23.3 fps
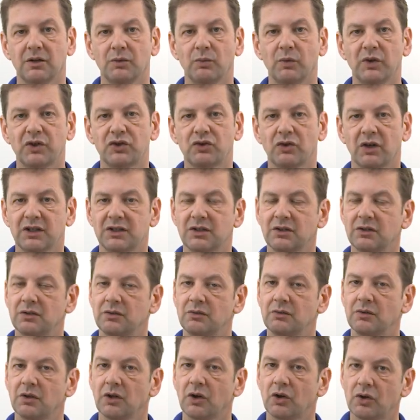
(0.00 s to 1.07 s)
we're trying
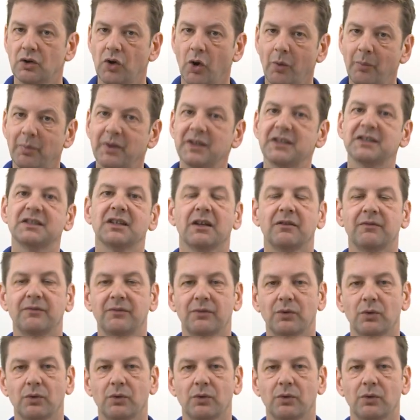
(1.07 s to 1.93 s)
to compensate